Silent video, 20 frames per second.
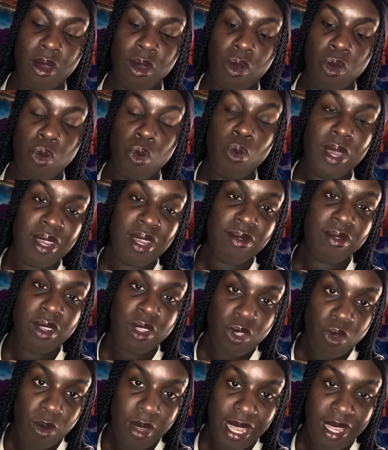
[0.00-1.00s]
whoever
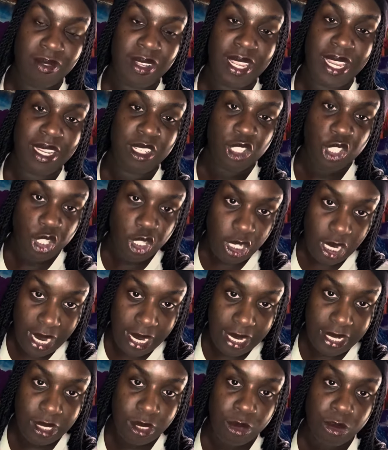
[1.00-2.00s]
you have a
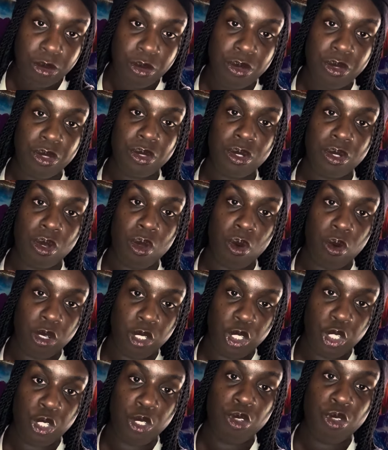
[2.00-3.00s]
child or
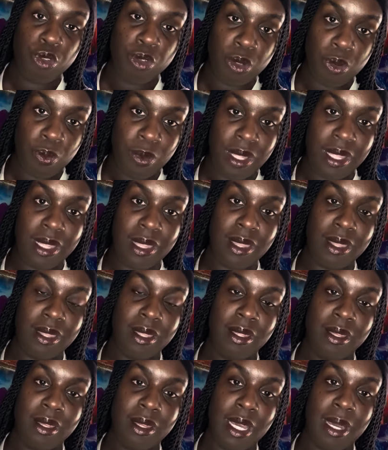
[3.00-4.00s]
children with,
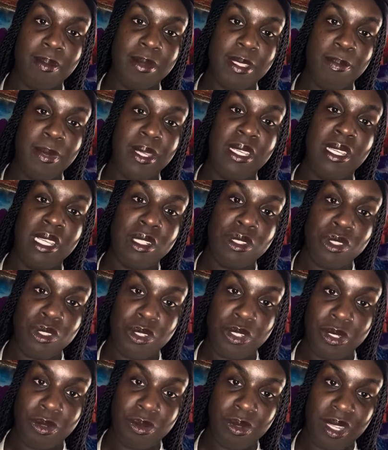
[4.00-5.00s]
I'm speaking to
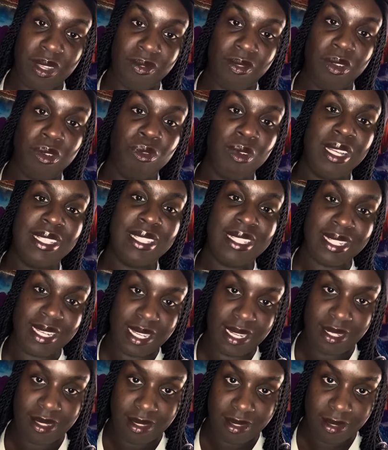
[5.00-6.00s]
you if it
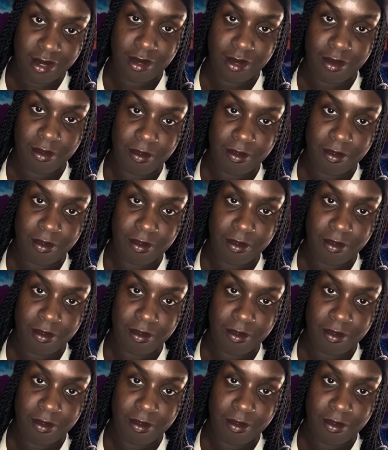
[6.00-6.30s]
resonates.